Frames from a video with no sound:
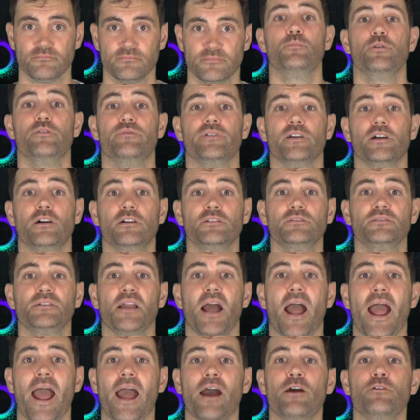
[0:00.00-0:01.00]
Moving
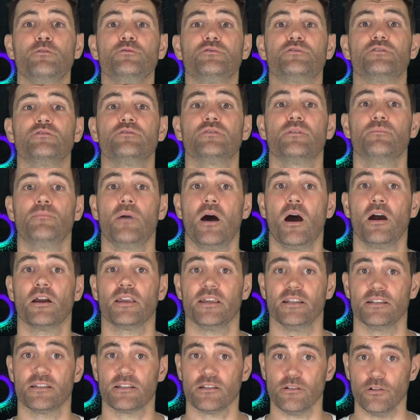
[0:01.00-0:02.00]
on, how do the
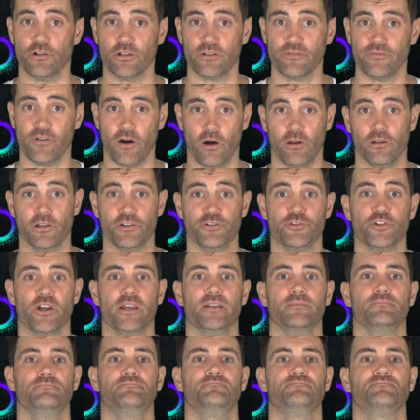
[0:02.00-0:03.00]
markets look for
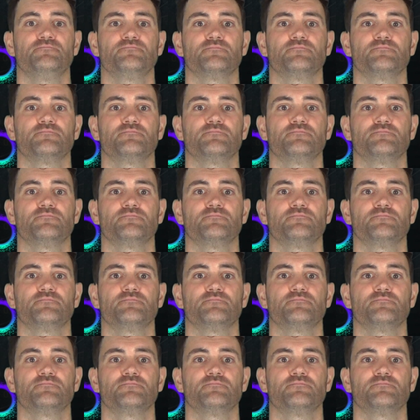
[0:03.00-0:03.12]
Holochain?